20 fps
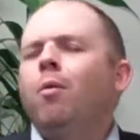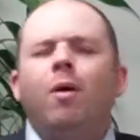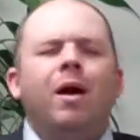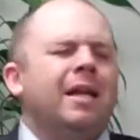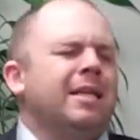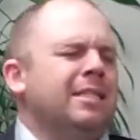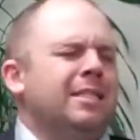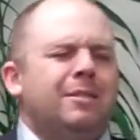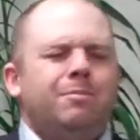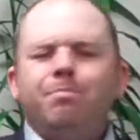I
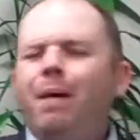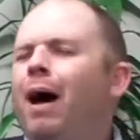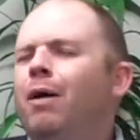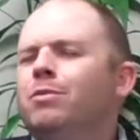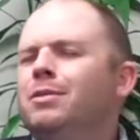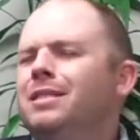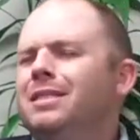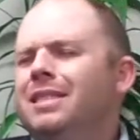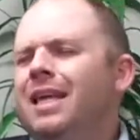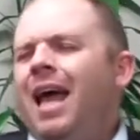want a
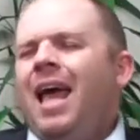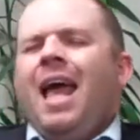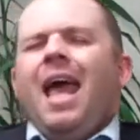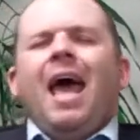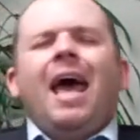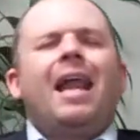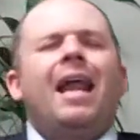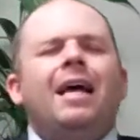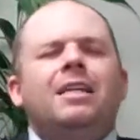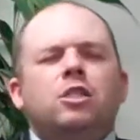spouse.
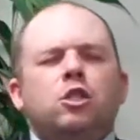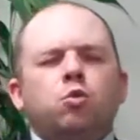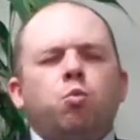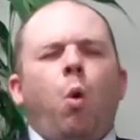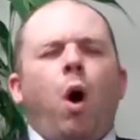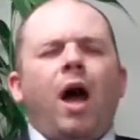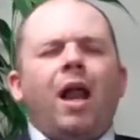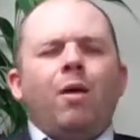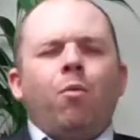And I just want